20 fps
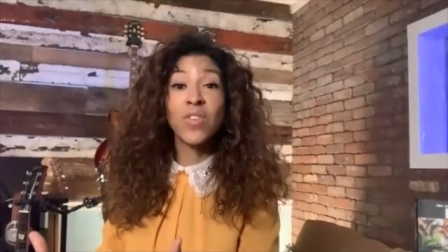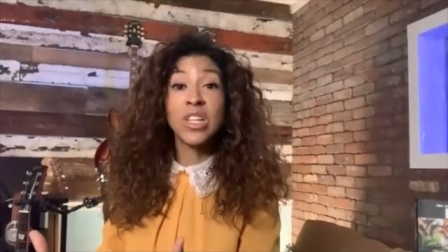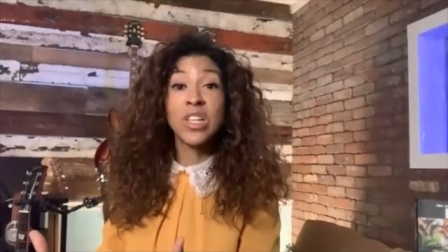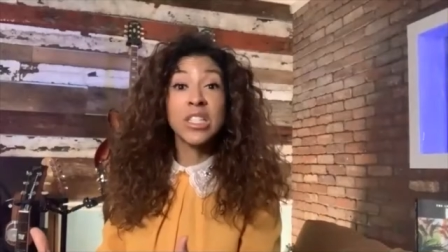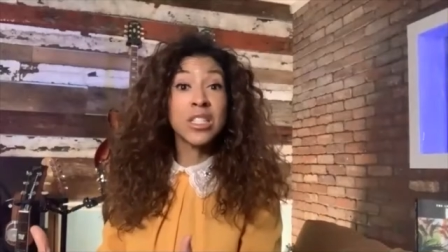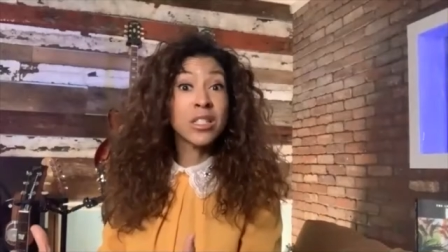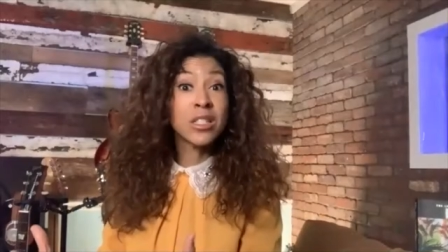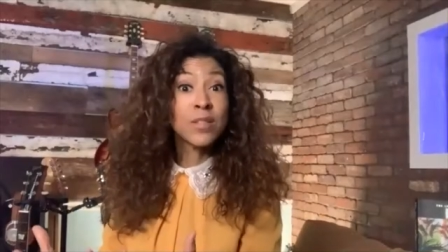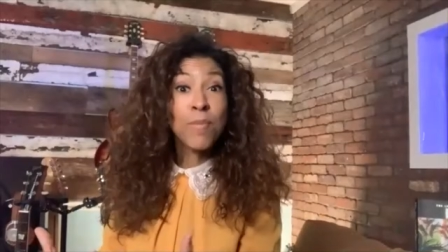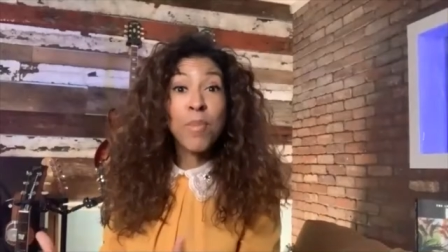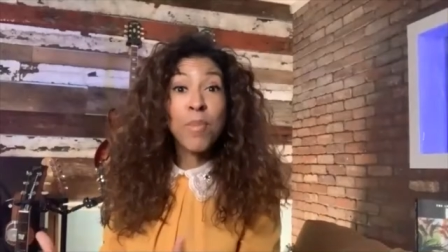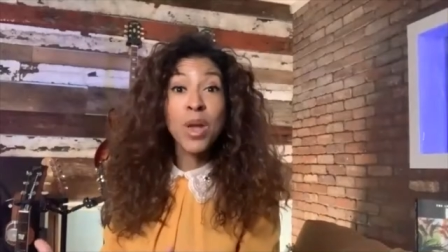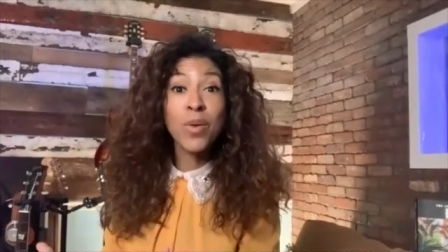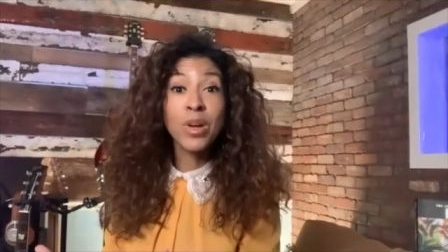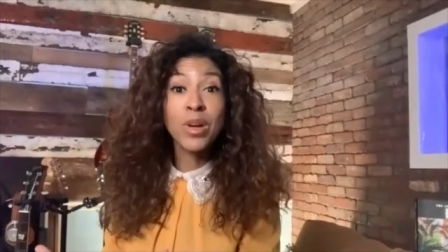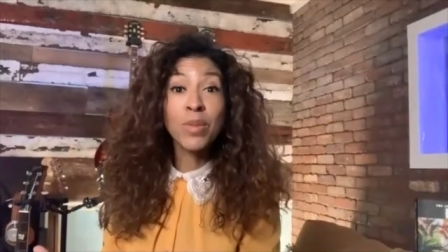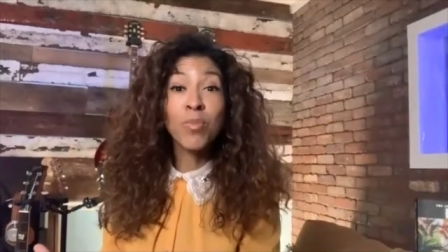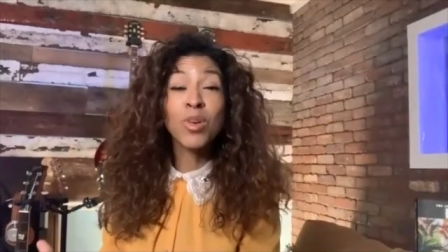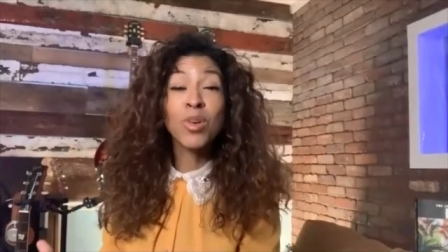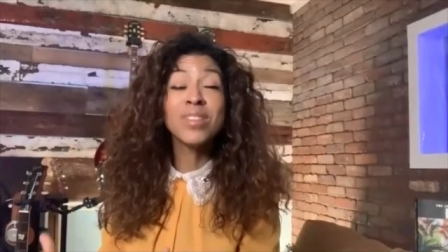his
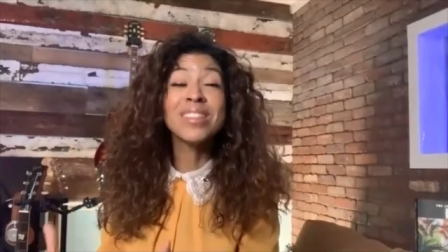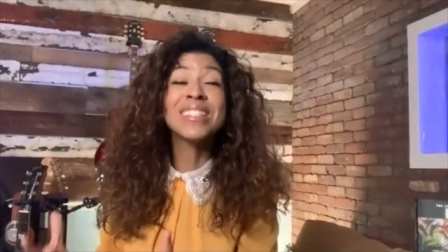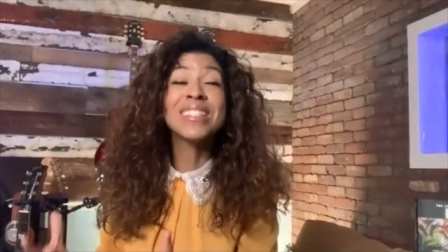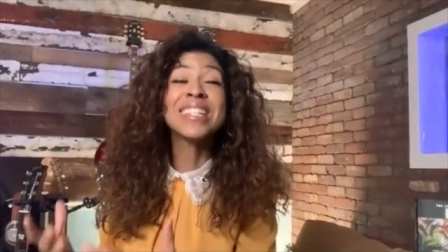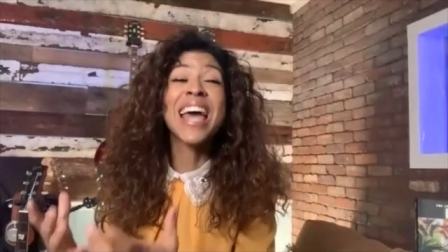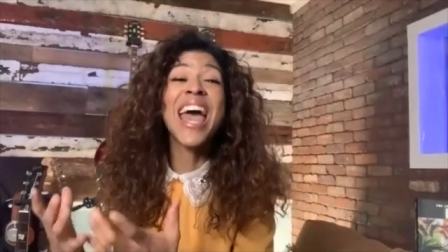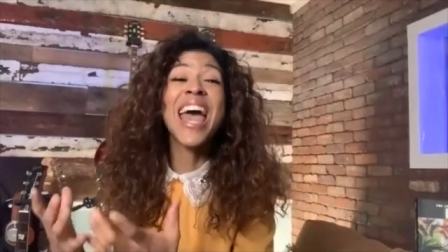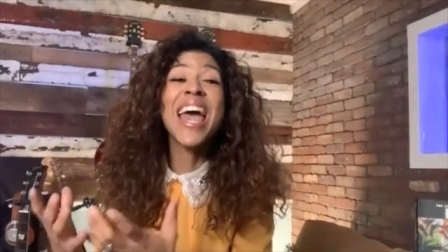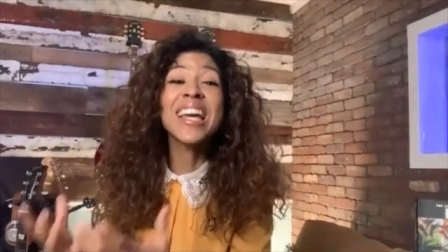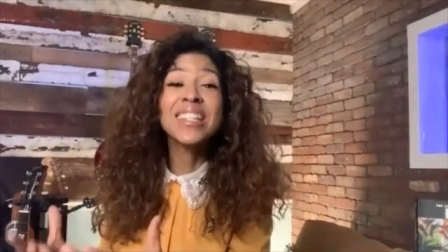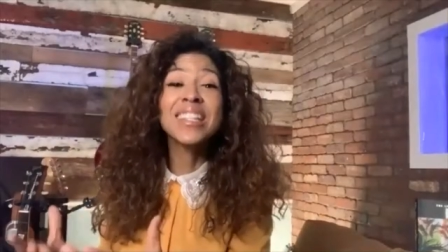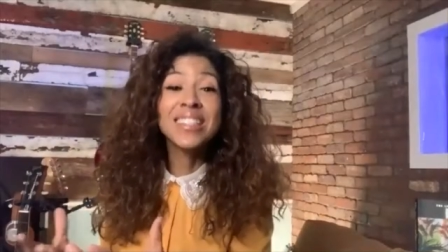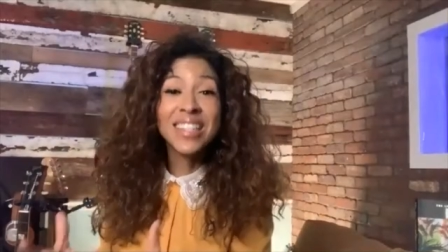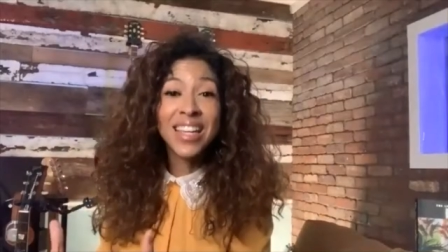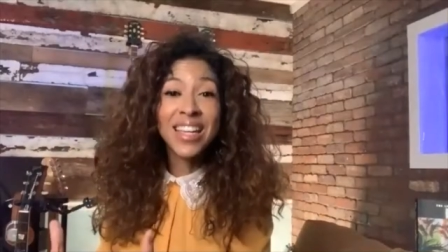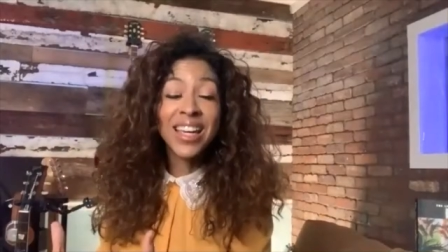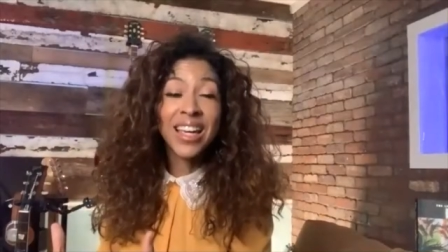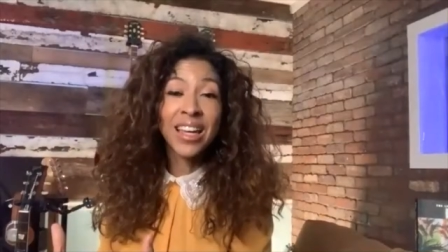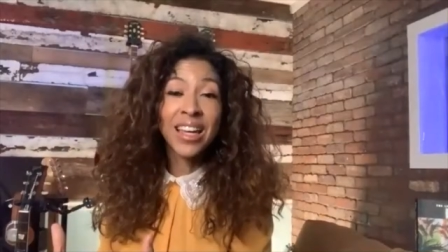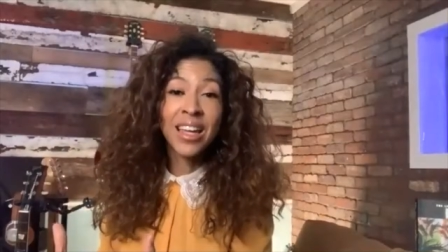spirit
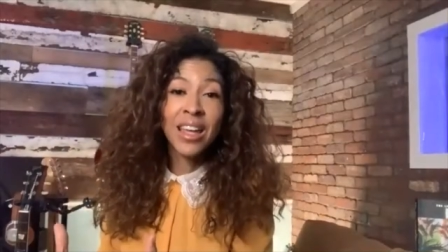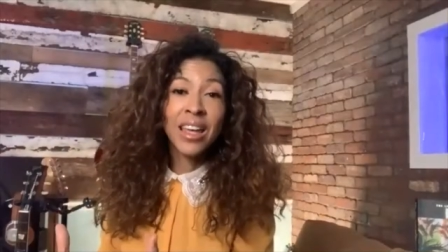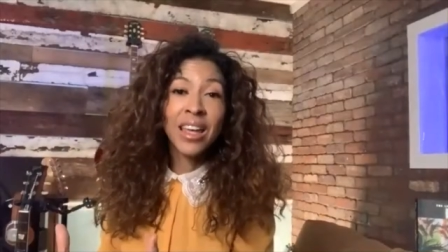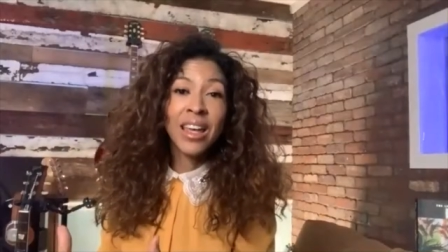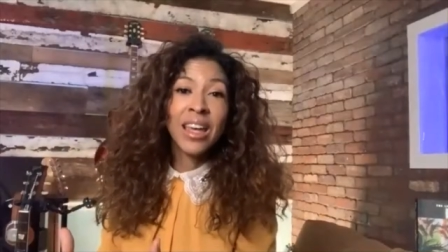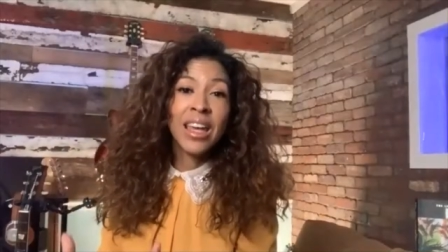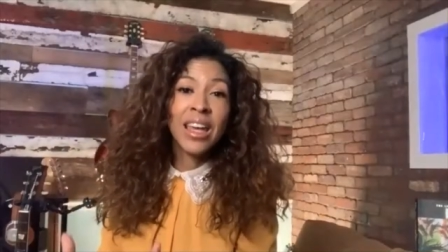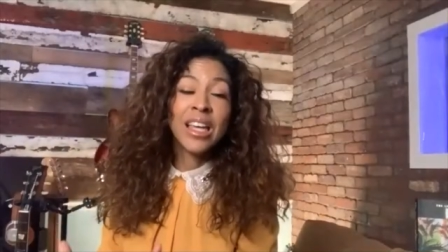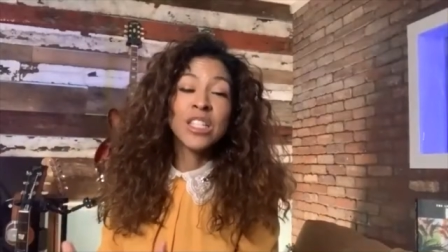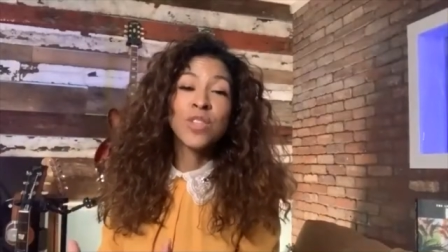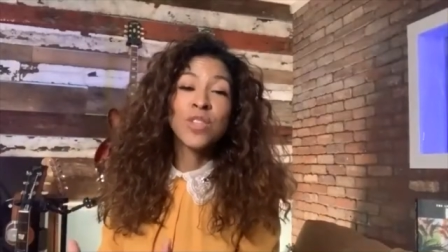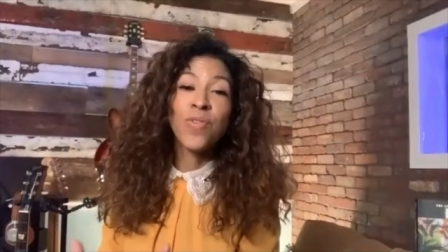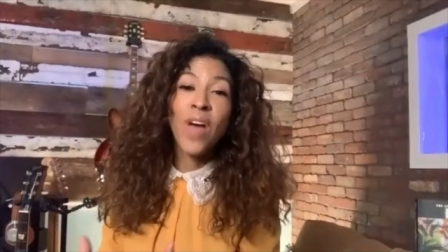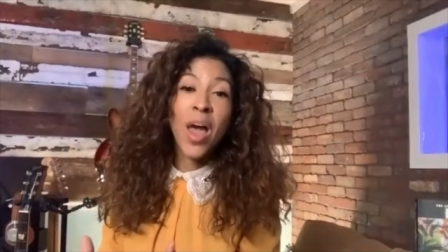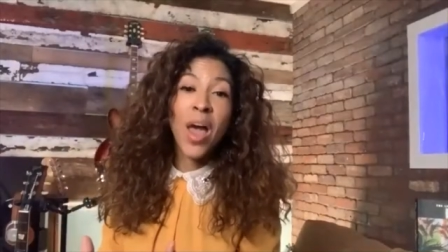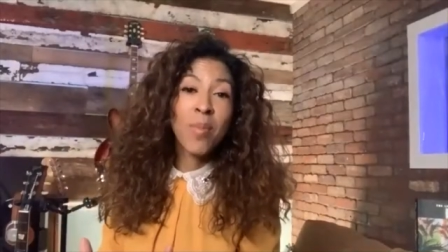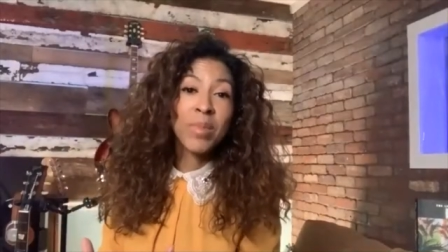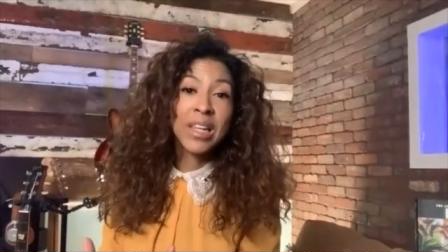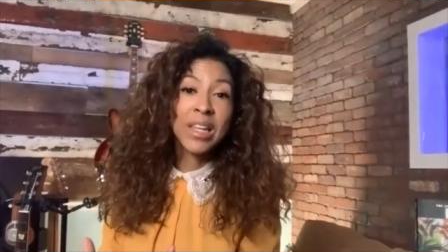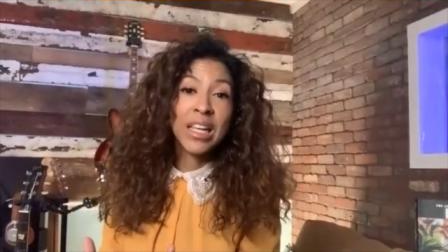protecting his
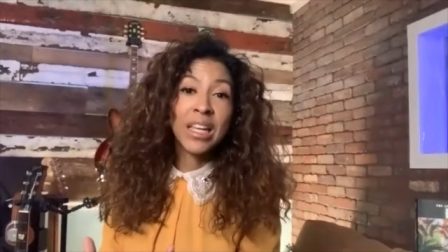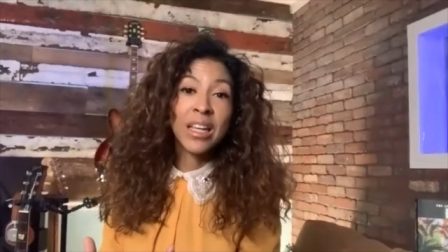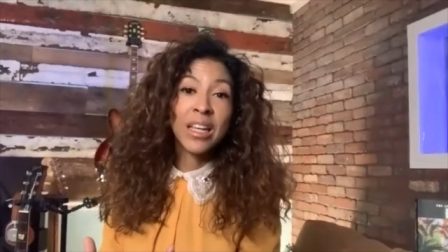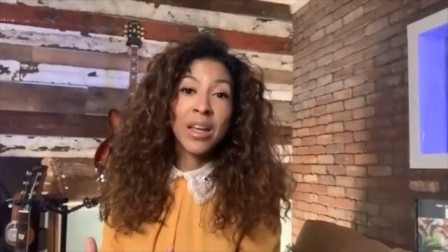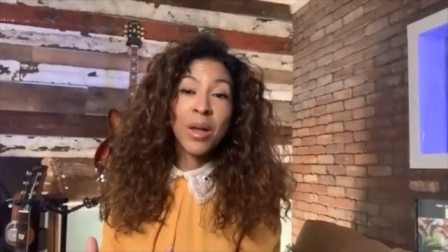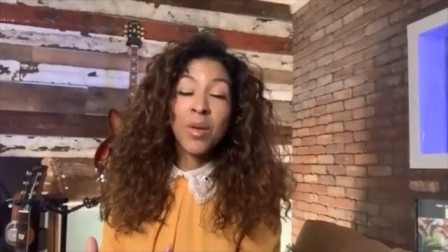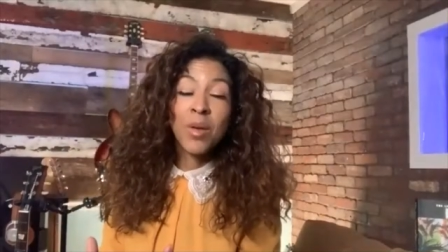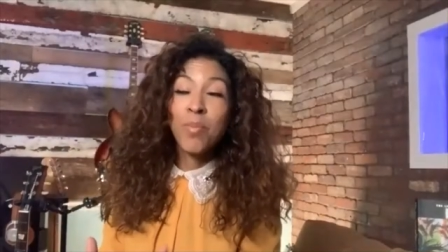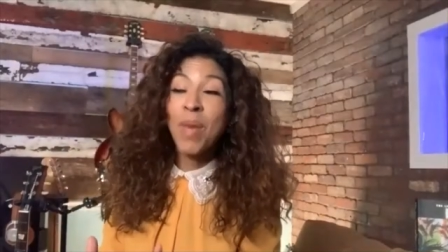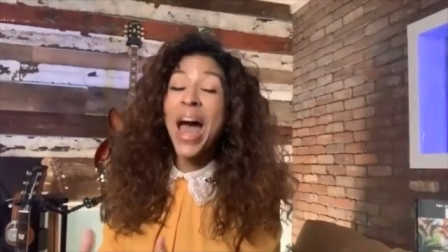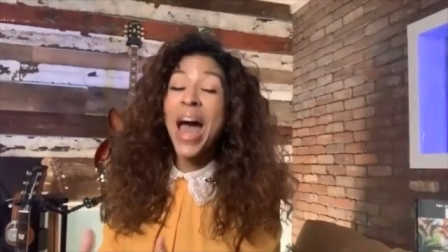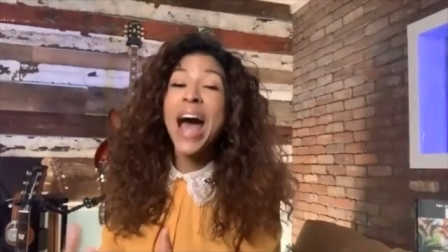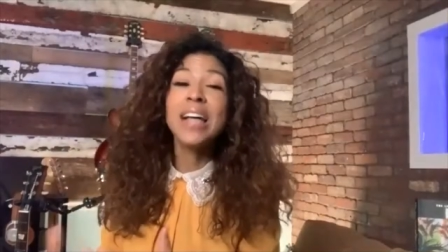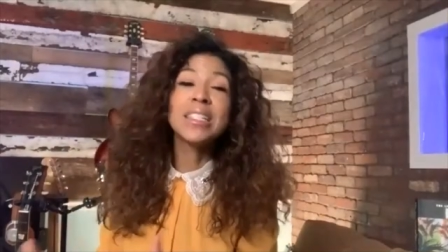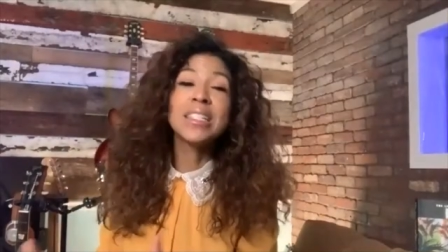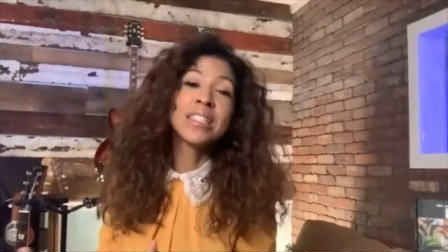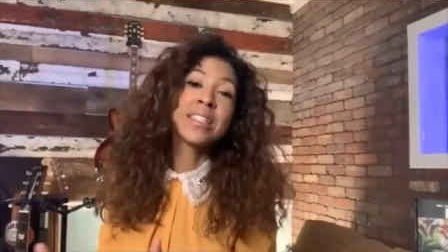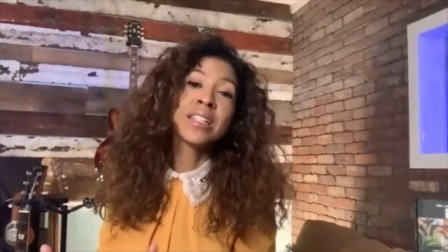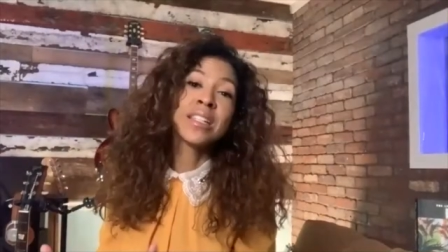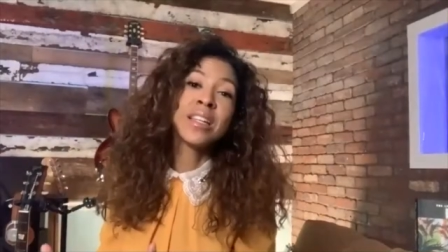family
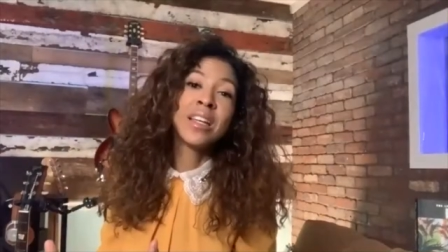past